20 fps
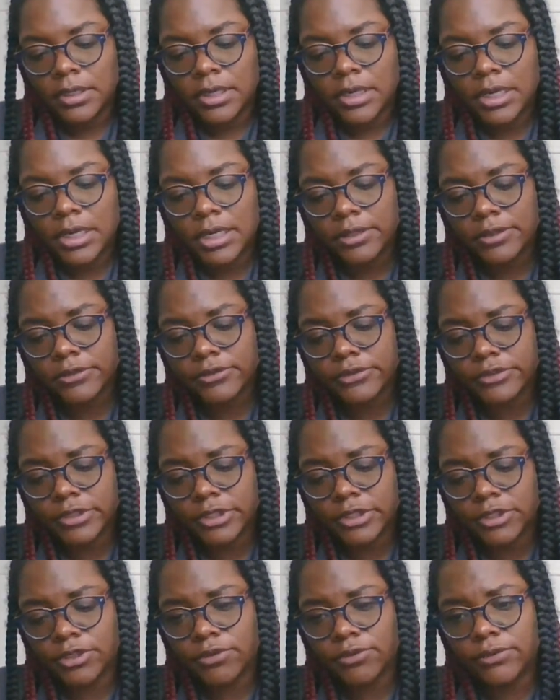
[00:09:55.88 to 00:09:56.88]
Others
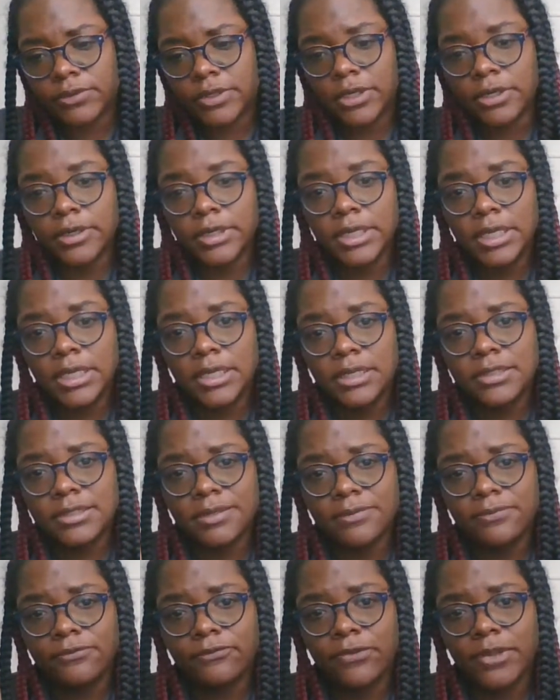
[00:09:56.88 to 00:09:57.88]
of you, they're in
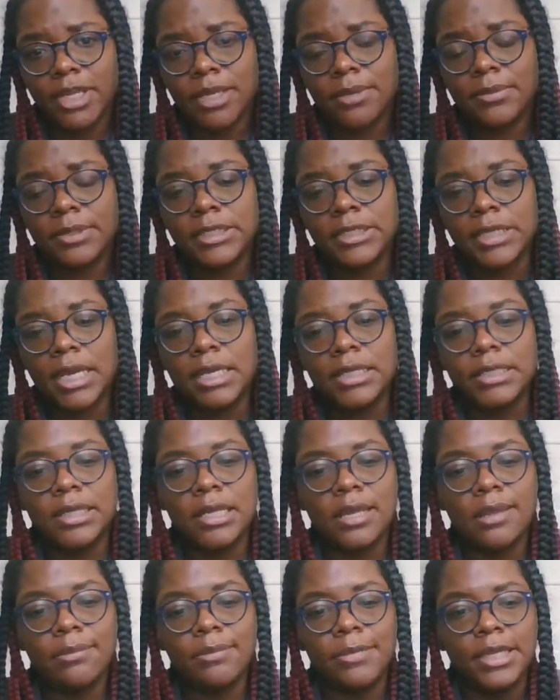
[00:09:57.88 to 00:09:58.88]
some family
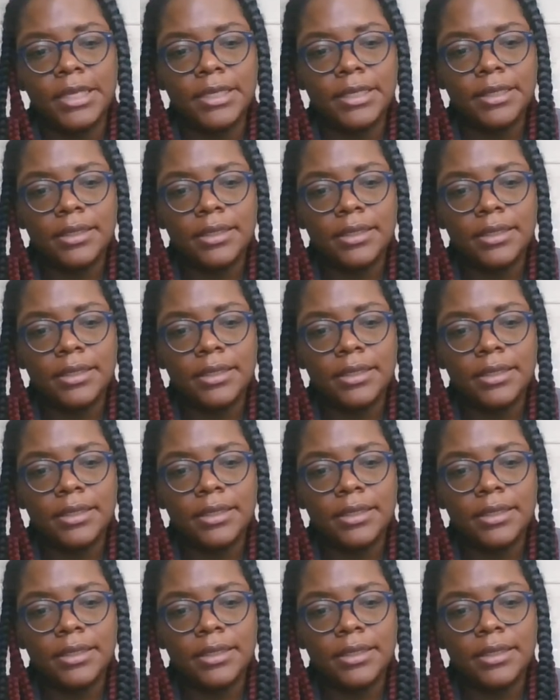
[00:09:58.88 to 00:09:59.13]
dynamic,